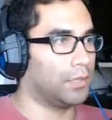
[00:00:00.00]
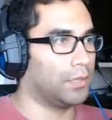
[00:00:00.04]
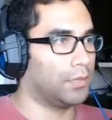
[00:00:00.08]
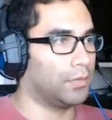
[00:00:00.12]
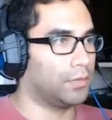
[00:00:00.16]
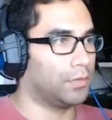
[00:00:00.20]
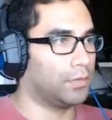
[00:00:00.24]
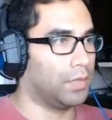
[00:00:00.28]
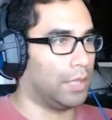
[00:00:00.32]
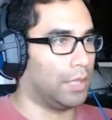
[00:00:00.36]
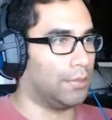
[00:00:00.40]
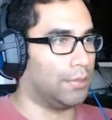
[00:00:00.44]

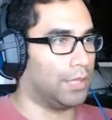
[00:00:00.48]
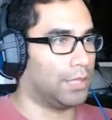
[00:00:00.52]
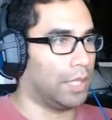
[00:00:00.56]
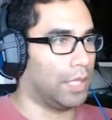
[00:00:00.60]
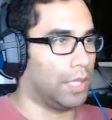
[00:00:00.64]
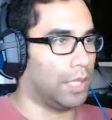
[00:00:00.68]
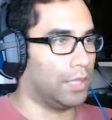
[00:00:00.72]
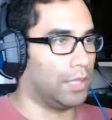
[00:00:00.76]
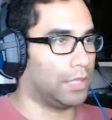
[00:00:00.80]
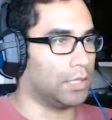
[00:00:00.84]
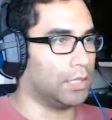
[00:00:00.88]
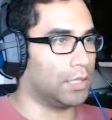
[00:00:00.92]
Fran, my
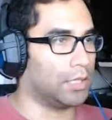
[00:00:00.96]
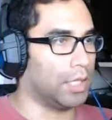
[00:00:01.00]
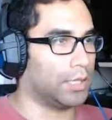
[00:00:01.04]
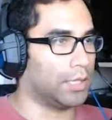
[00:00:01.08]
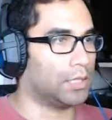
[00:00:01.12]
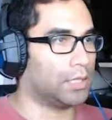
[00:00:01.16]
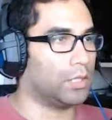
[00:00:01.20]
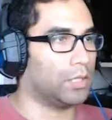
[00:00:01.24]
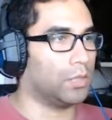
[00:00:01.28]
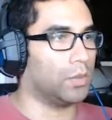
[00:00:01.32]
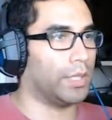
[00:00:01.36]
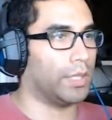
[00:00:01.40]
darling, is
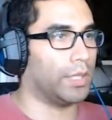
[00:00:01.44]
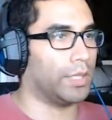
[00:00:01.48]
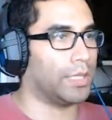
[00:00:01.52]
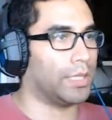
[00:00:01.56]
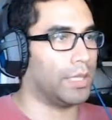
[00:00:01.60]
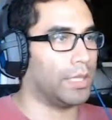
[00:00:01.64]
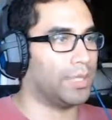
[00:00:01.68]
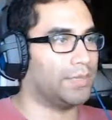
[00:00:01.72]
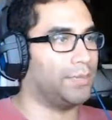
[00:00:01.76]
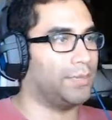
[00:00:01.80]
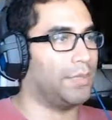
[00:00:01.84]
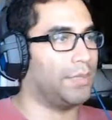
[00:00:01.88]
that you? I
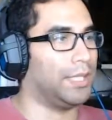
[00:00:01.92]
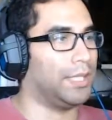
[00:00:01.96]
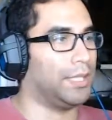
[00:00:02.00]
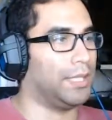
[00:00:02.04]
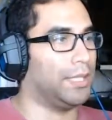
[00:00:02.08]
can't be.